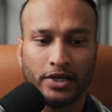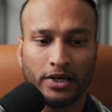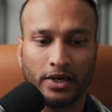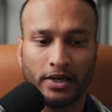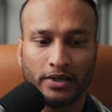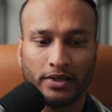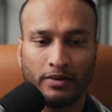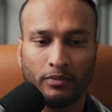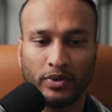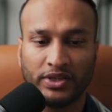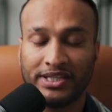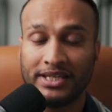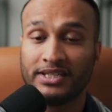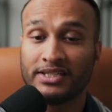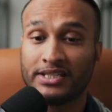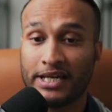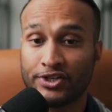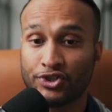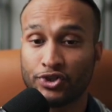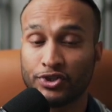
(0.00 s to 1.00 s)
with the
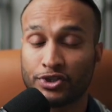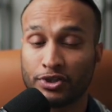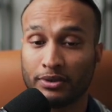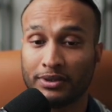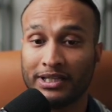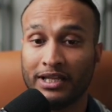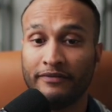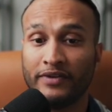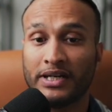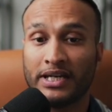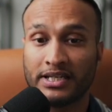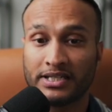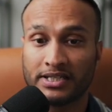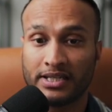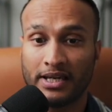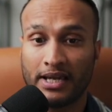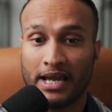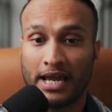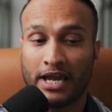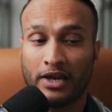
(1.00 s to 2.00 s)
intention to live in it,
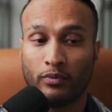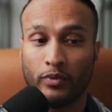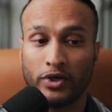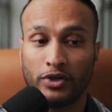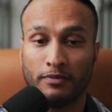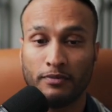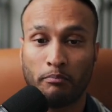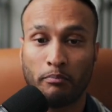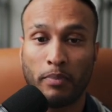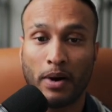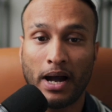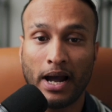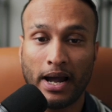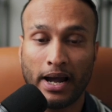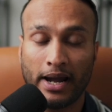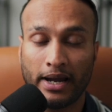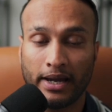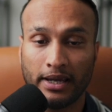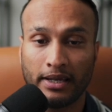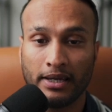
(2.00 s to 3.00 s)
and when you
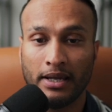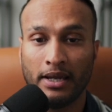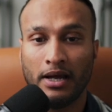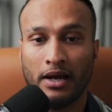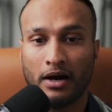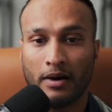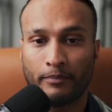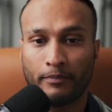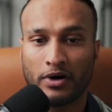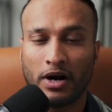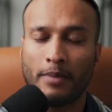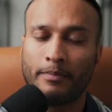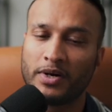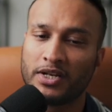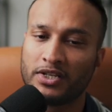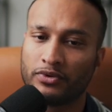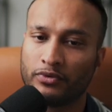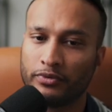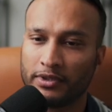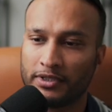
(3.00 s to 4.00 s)
buy a property through
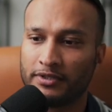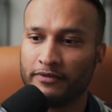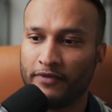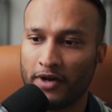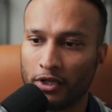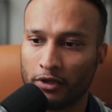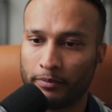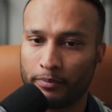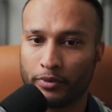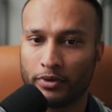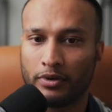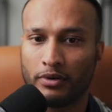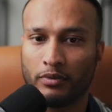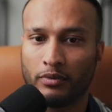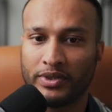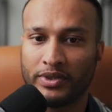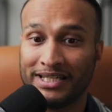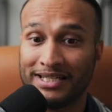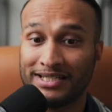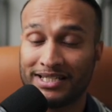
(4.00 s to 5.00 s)
a developer with the
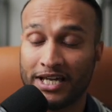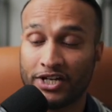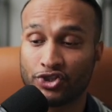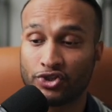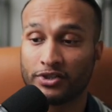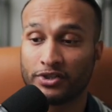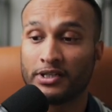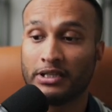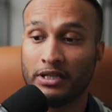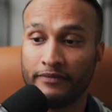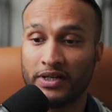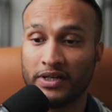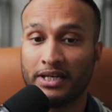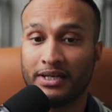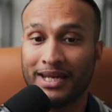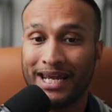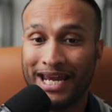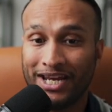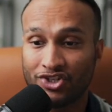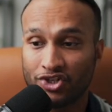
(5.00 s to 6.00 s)
intention to live in it,
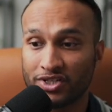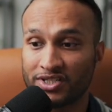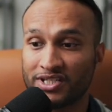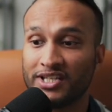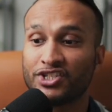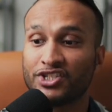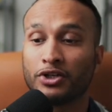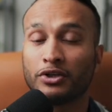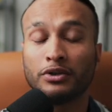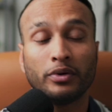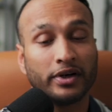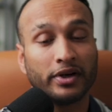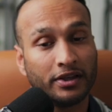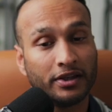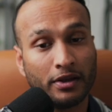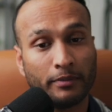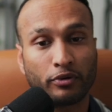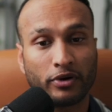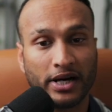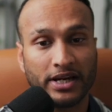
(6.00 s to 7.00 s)
HST is included in the
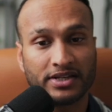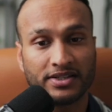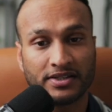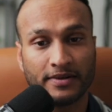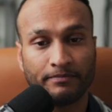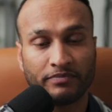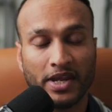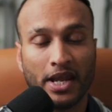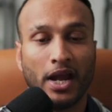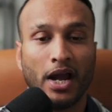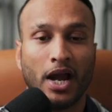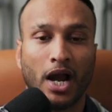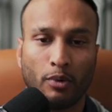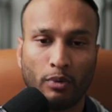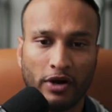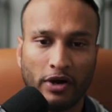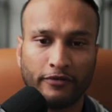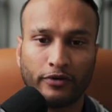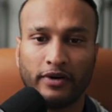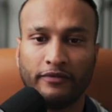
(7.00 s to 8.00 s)
price.
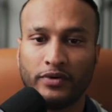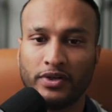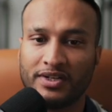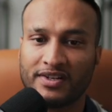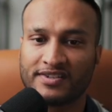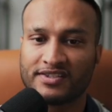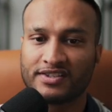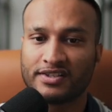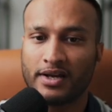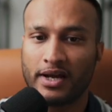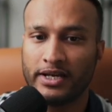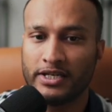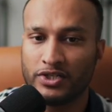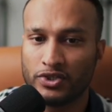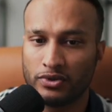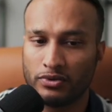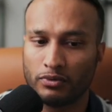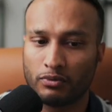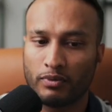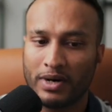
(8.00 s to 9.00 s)
However, if you decide to
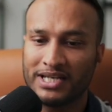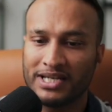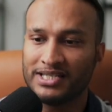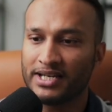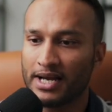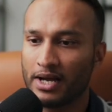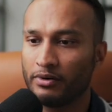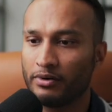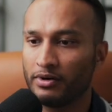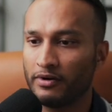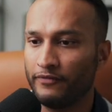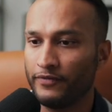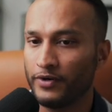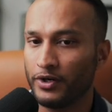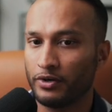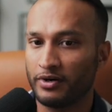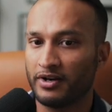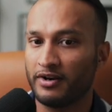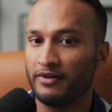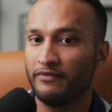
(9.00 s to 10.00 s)
rent it out, if you're an
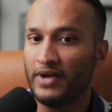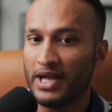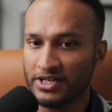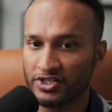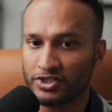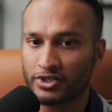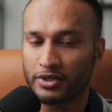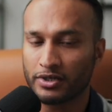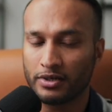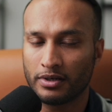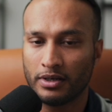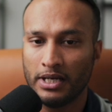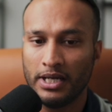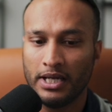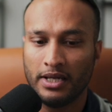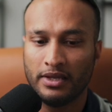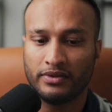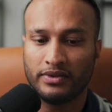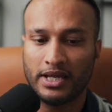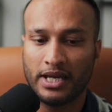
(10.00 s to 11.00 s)
investor,
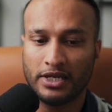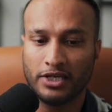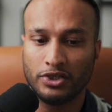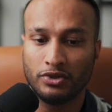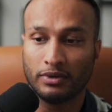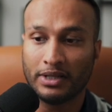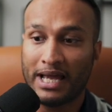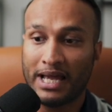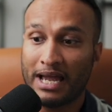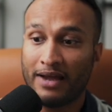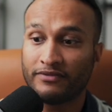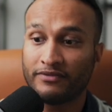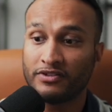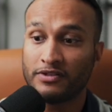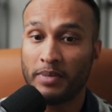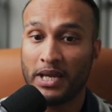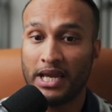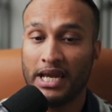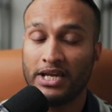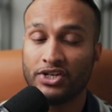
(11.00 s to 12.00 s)
then you'll have to
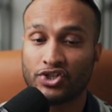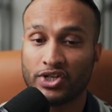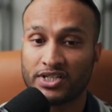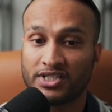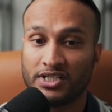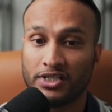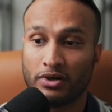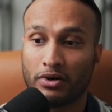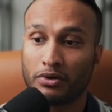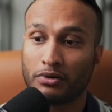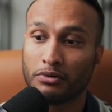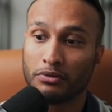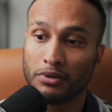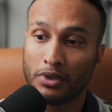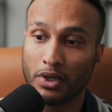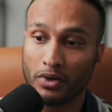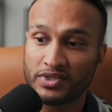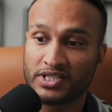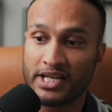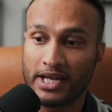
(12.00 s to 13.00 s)
pay HST on
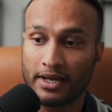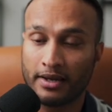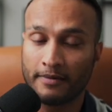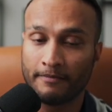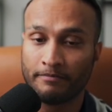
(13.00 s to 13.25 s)
closing,